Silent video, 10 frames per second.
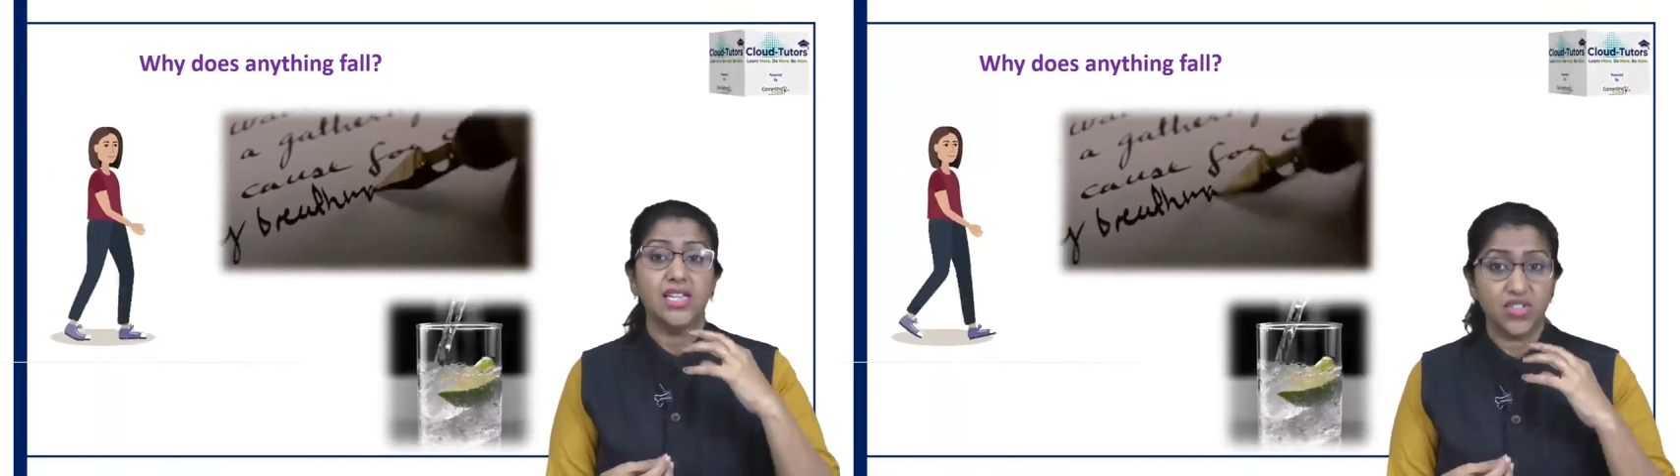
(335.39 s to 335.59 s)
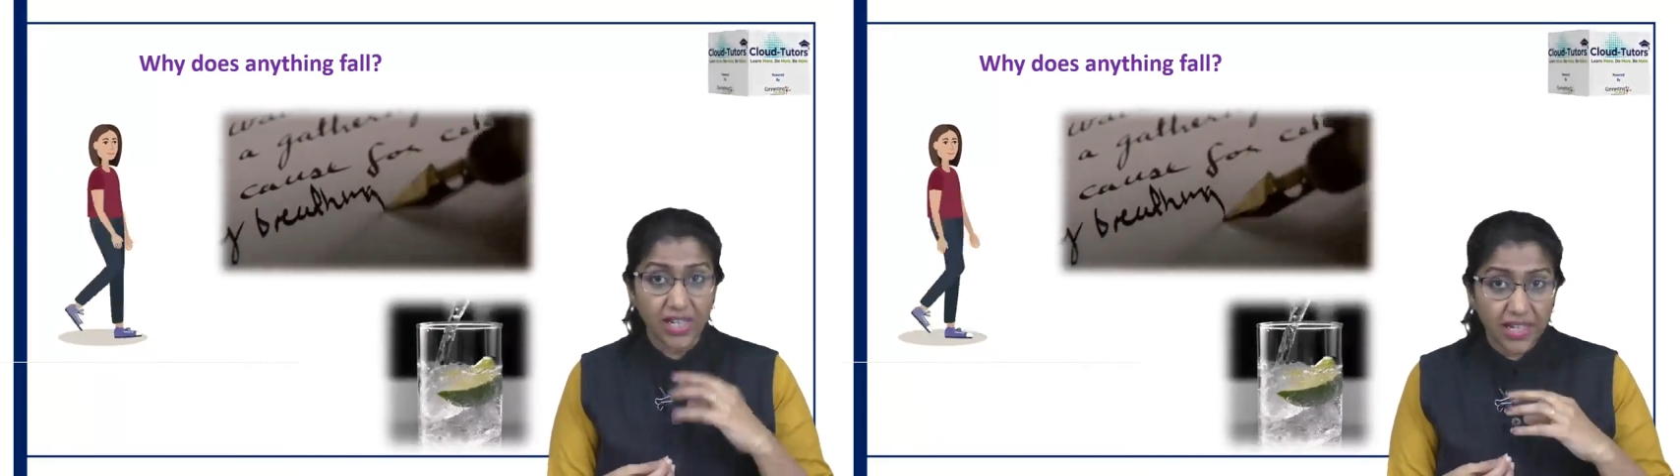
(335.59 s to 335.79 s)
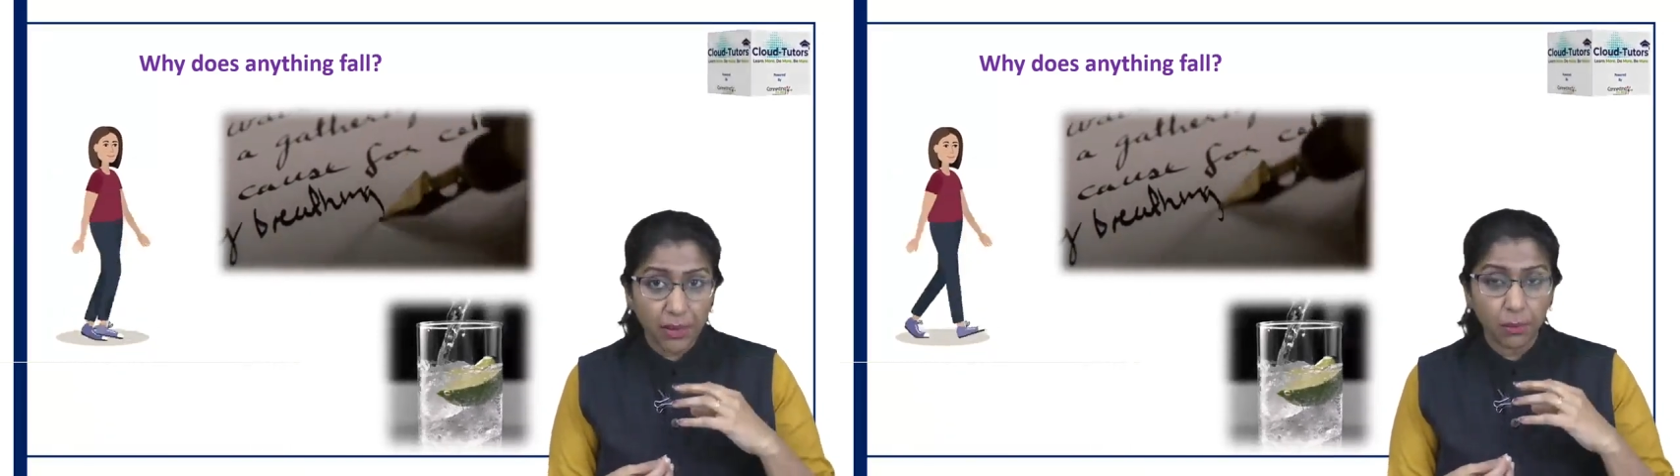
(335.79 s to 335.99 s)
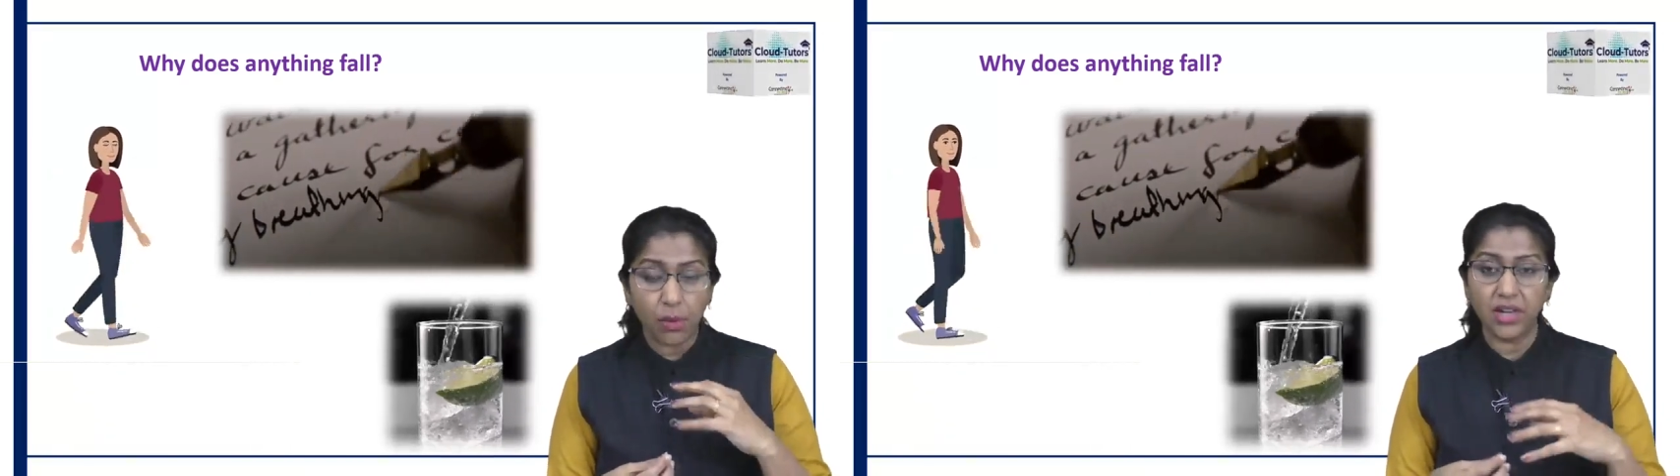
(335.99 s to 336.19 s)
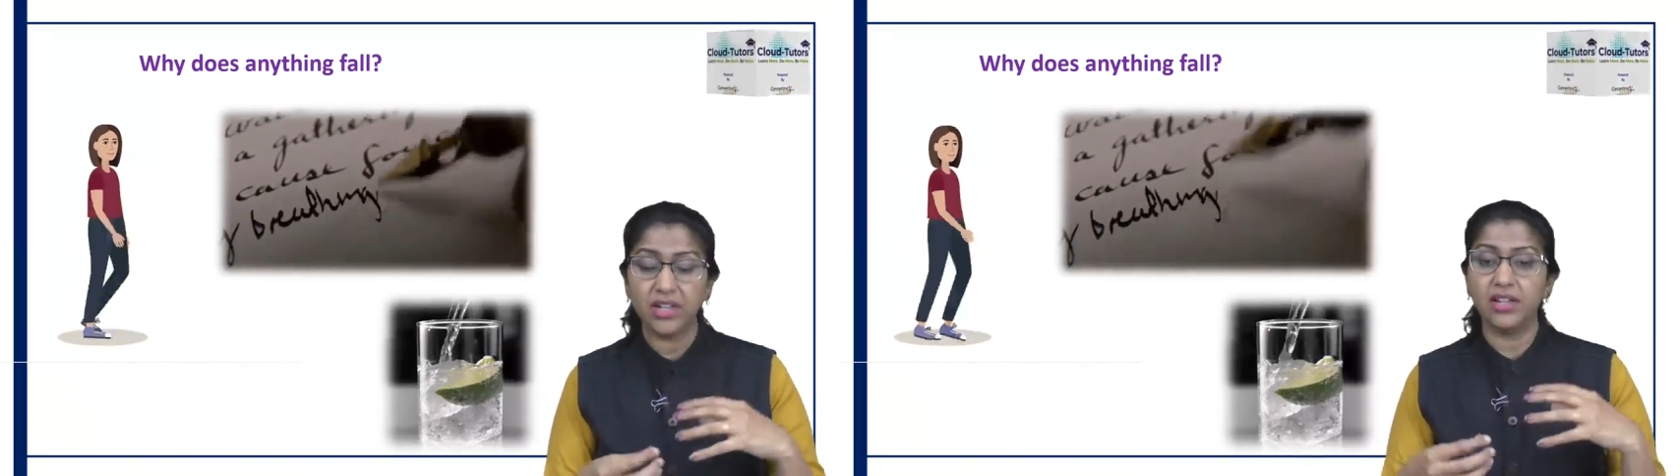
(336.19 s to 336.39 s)
drinking
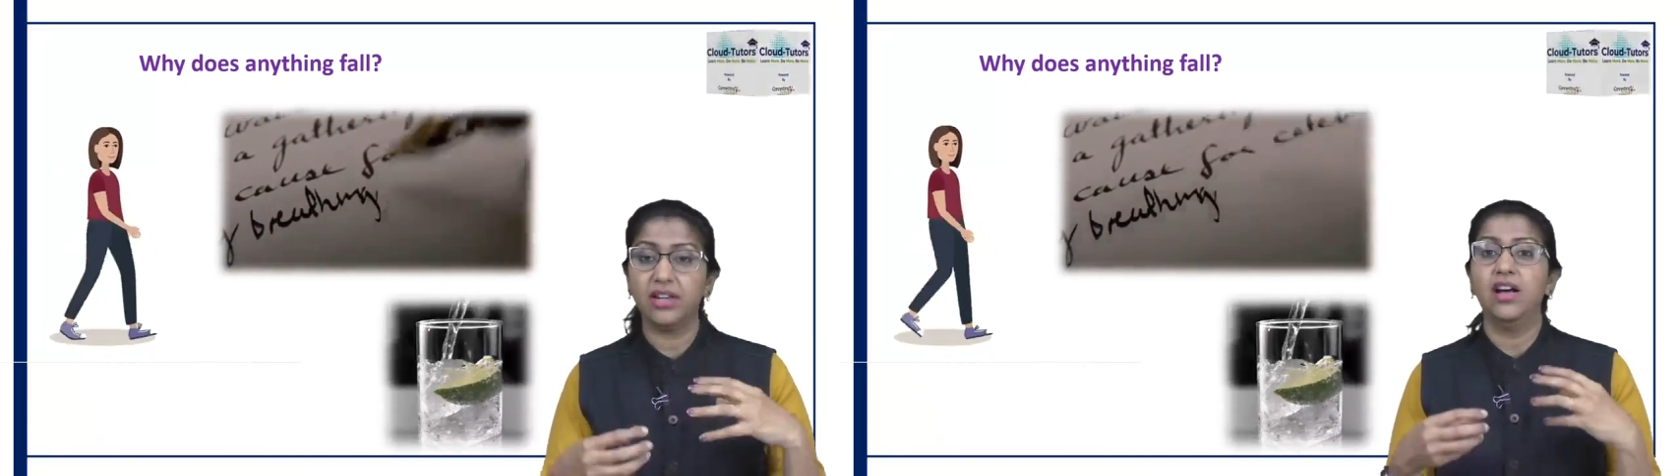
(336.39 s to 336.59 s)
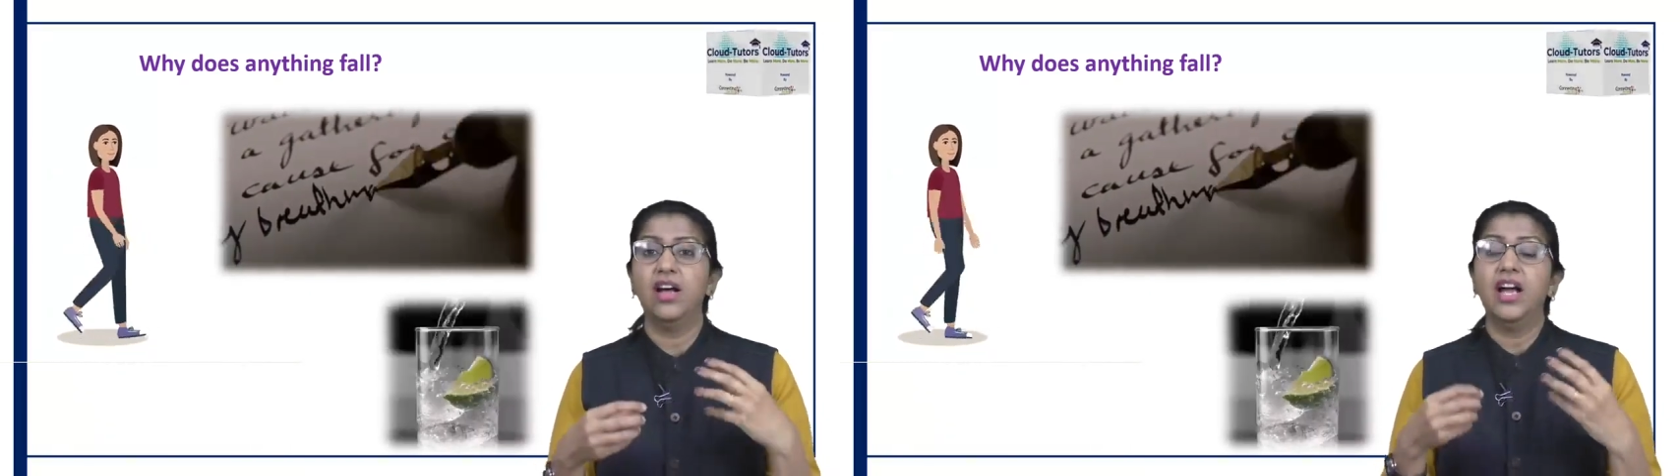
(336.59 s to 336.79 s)
water,